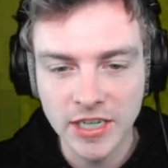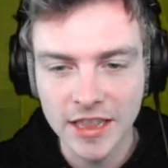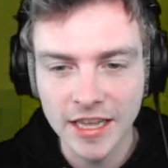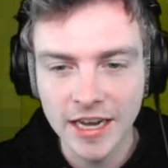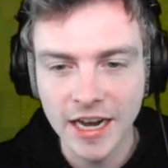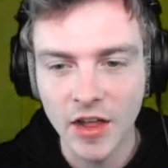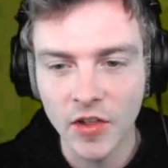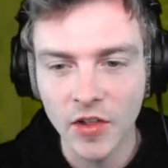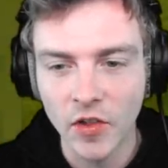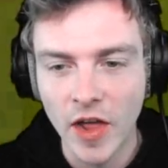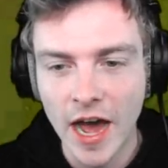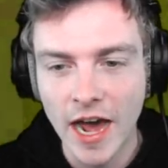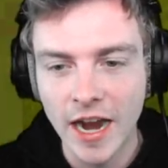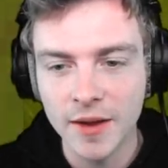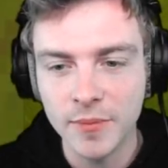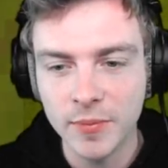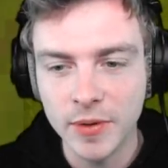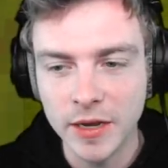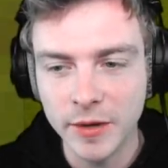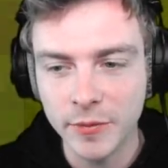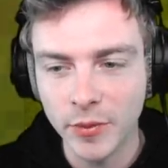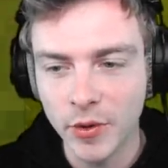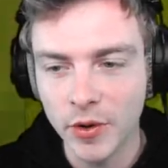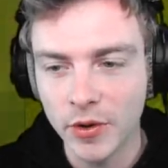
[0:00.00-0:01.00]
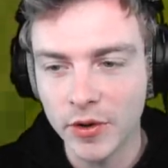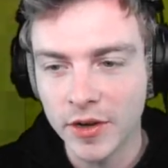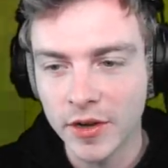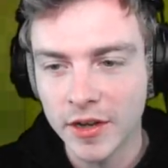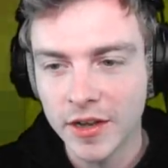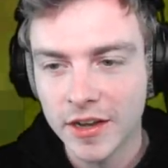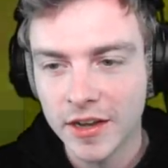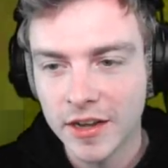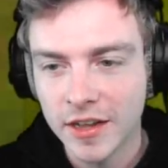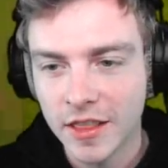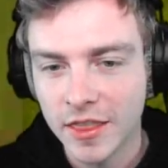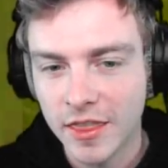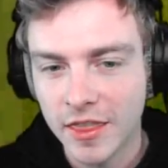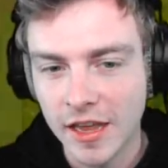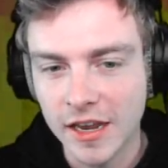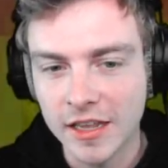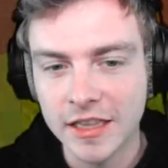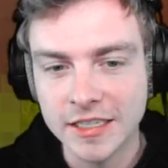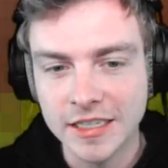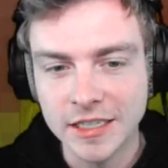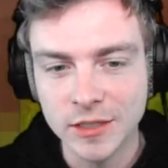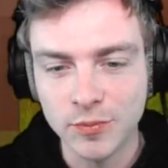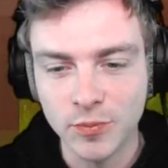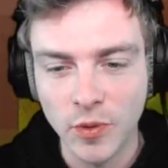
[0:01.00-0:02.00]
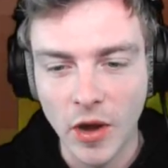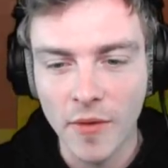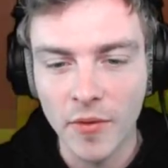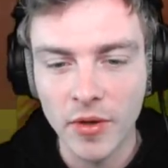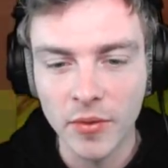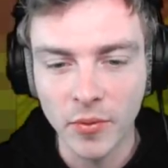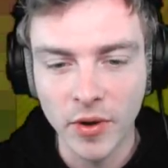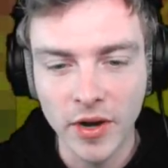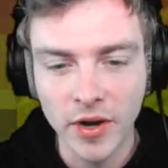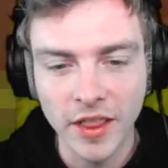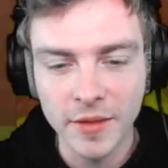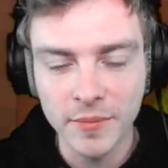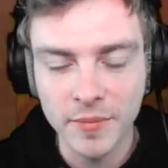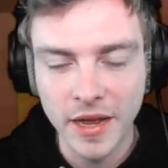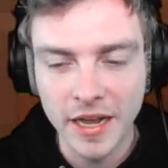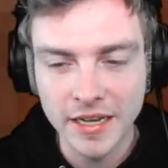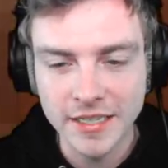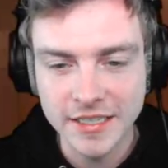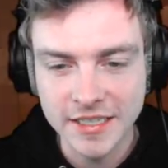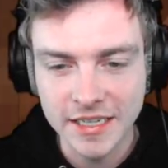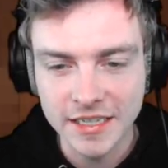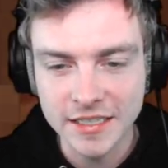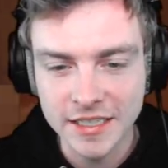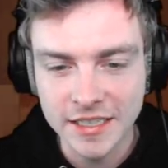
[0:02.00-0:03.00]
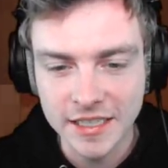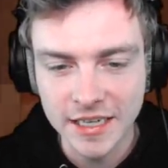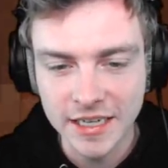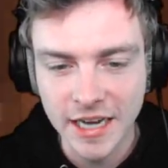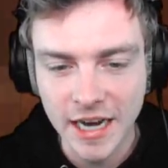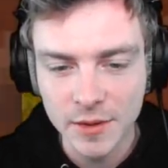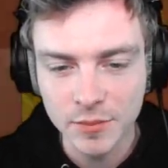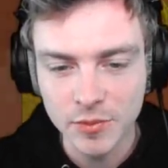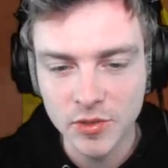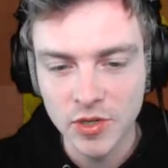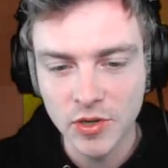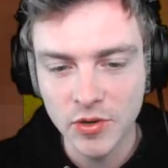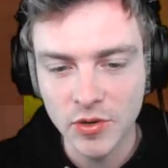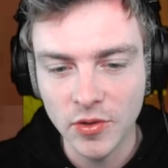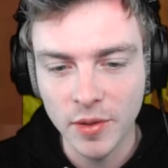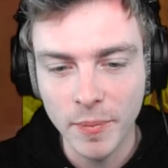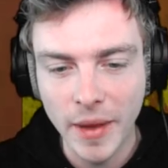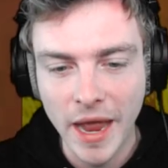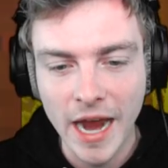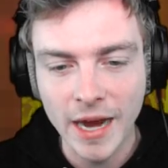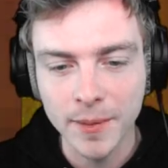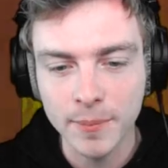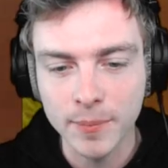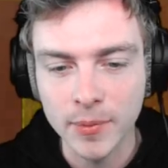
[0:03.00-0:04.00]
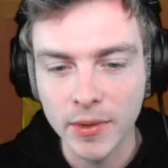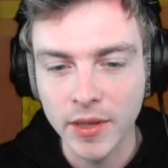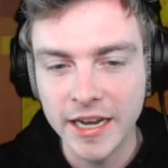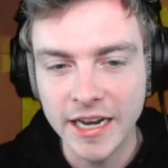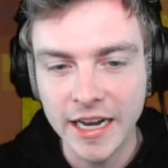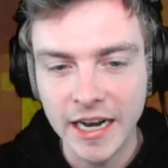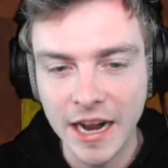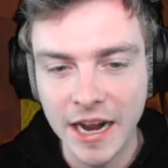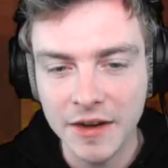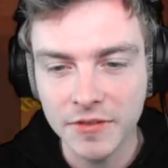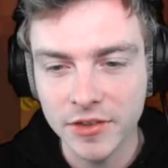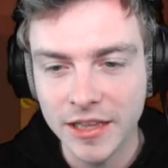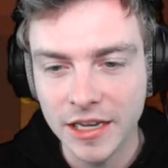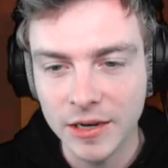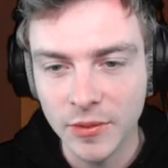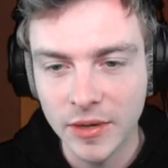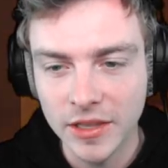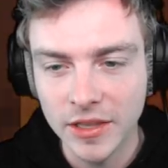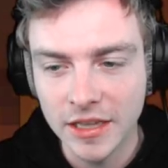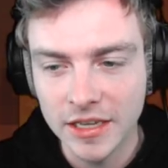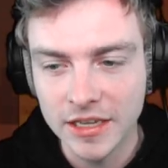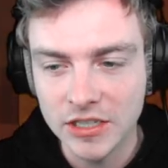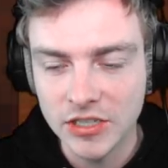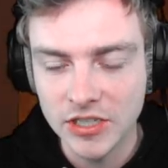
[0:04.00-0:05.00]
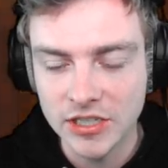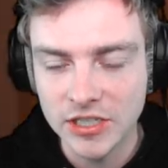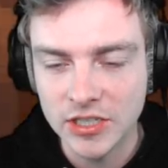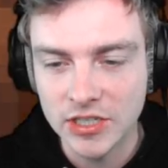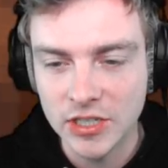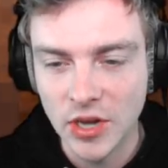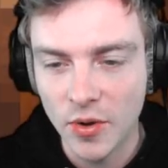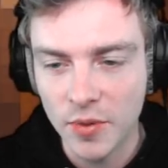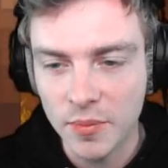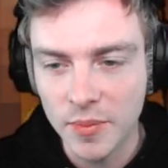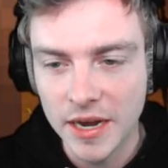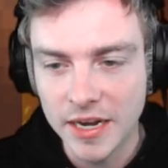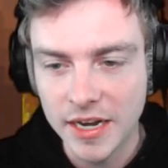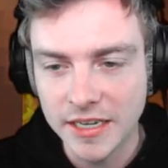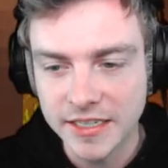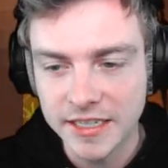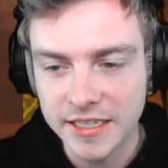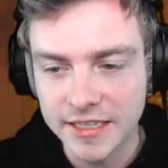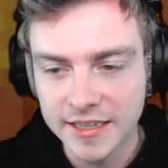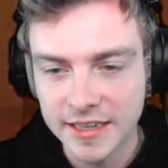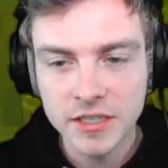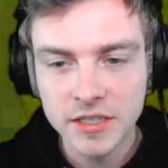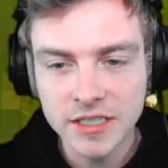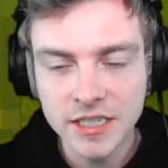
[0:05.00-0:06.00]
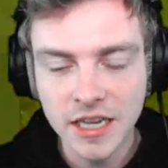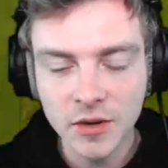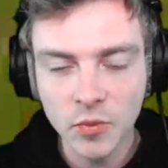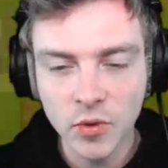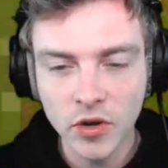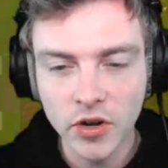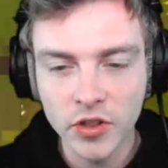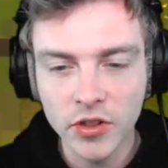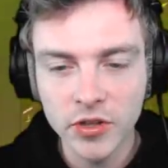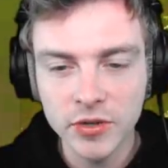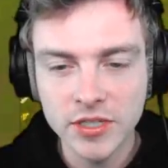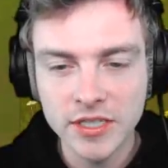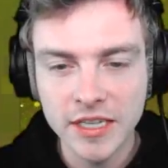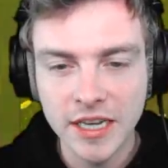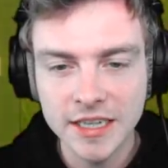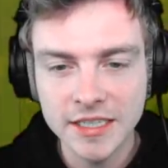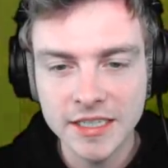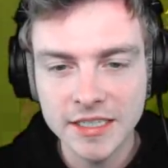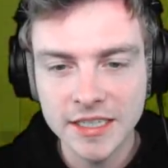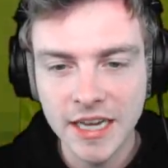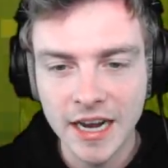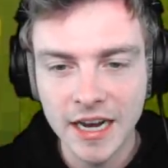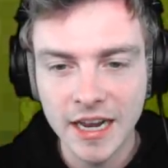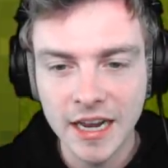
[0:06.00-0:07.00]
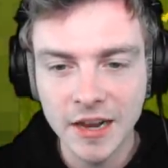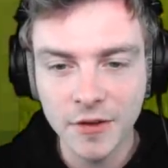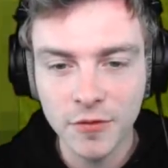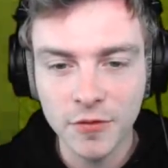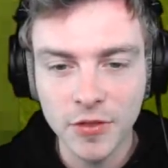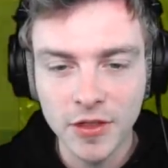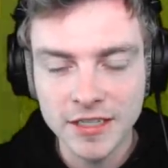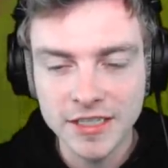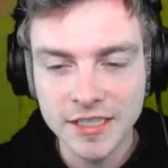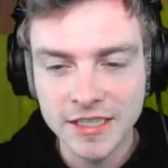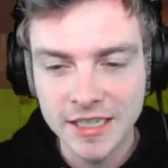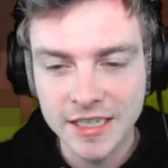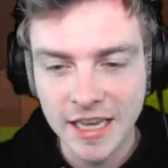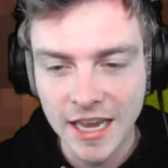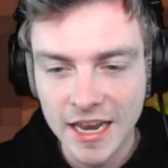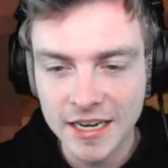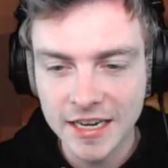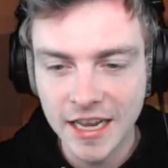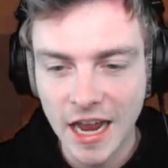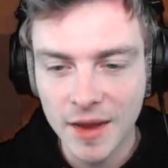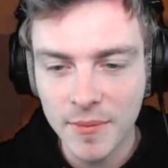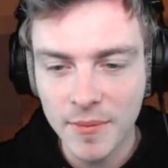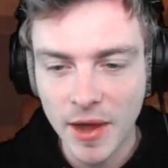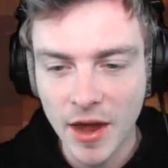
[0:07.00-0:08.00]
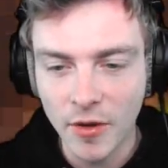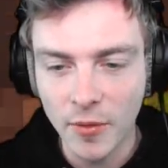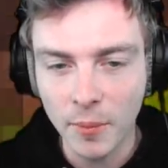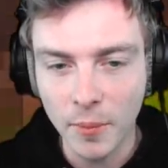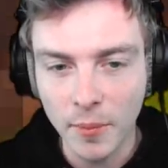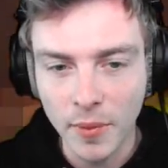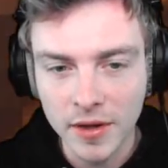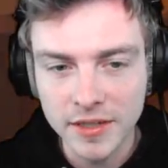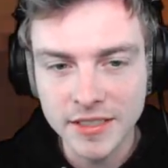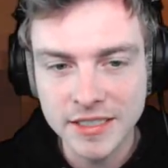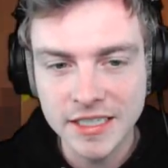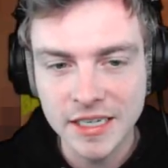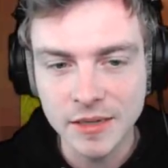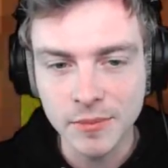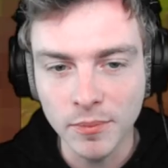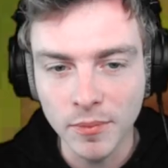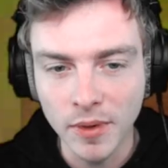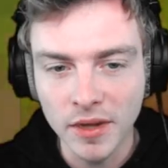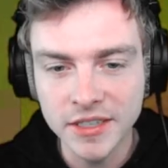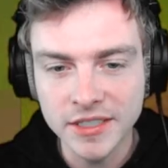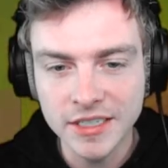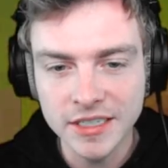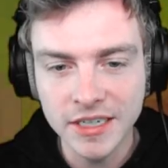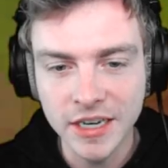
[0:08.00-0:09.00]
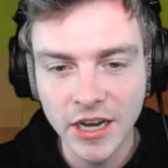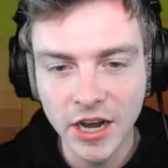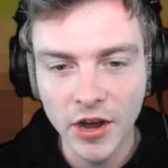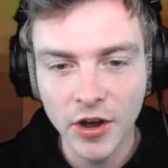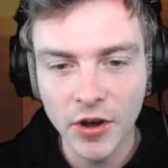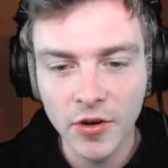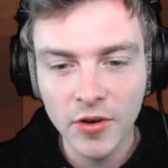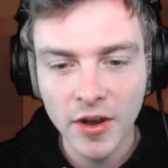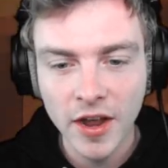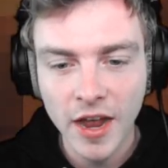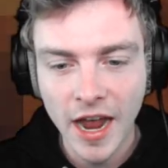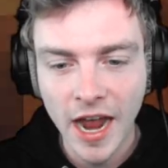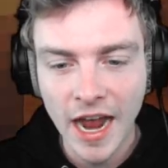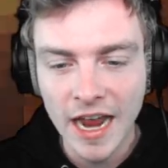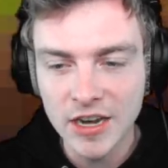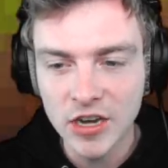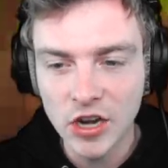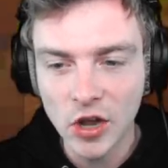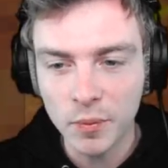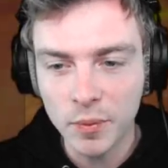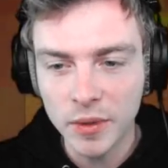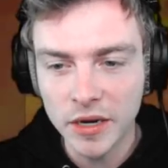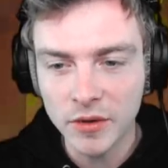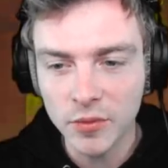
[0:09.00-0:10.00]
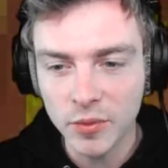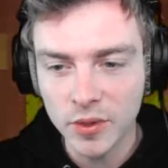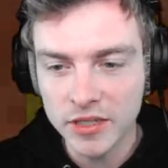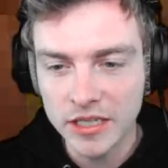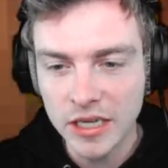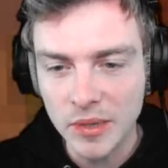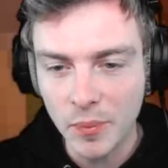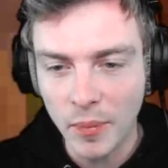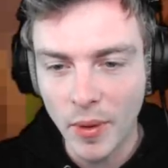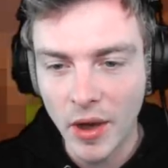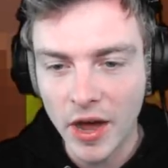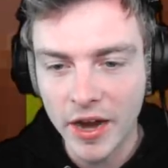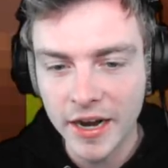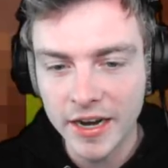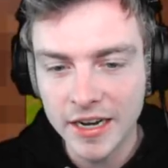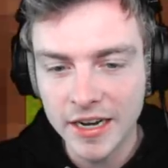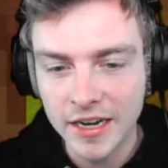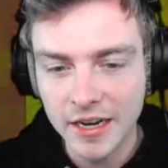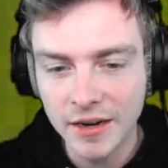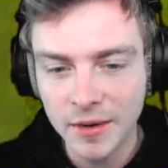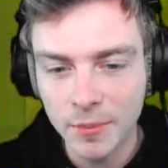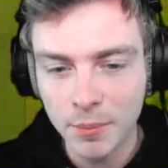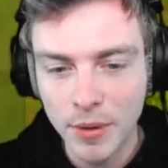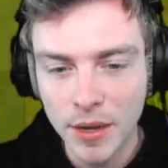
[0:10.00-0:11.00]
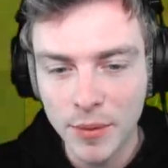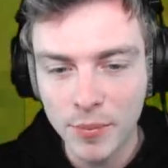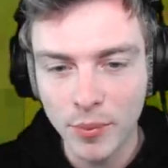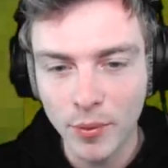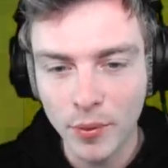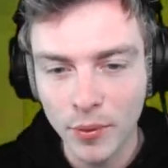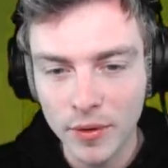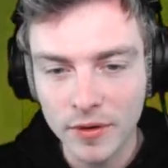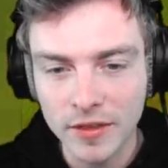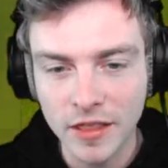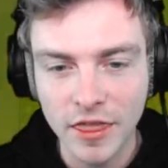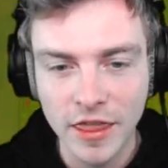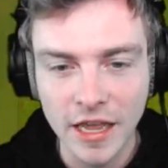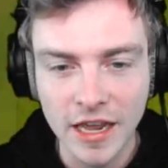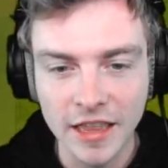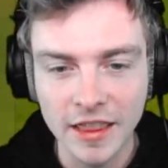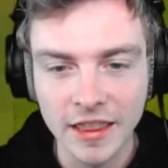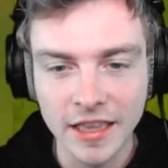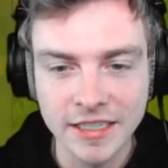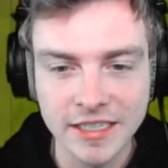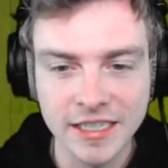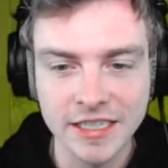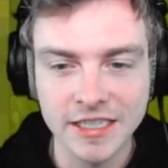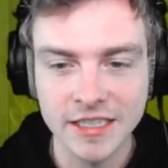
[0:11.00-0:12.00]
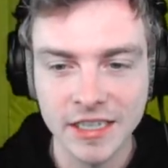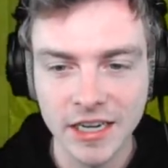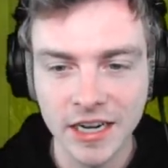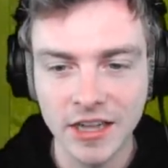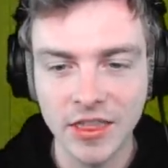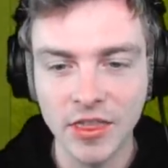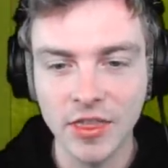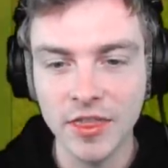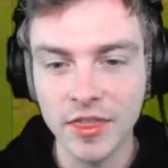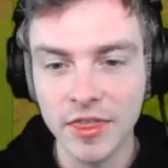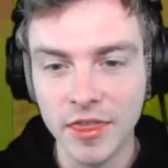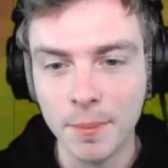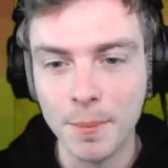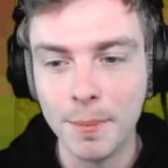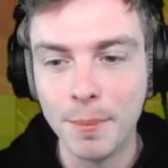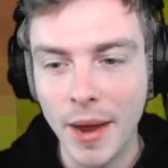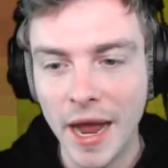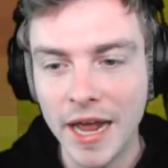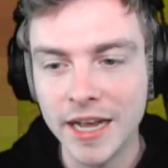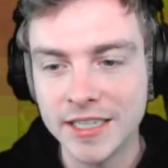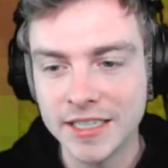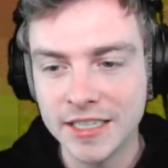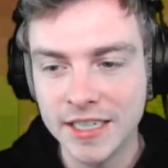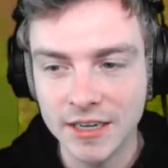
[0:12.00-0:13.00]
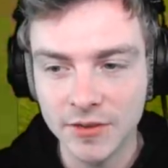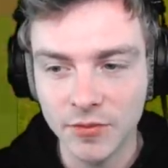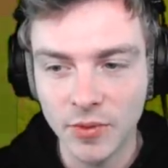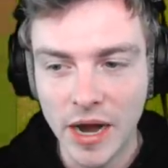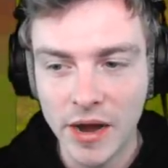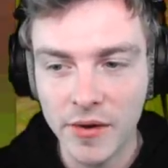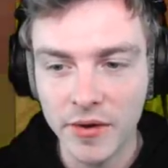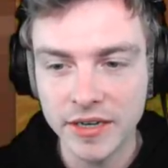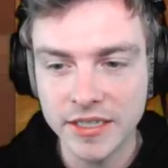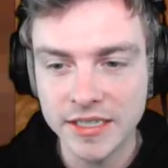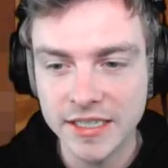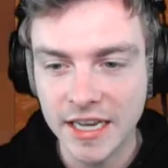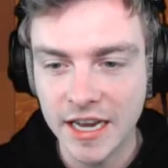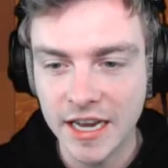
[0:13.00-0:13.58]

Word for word: I think a lot of people this is probably one of the best skins in the game too. The back blade and everything with it is just so amazing. This is like one of those skins that if this skin came out months and months ago and nobody really bought it, people would think this is like the best and rarest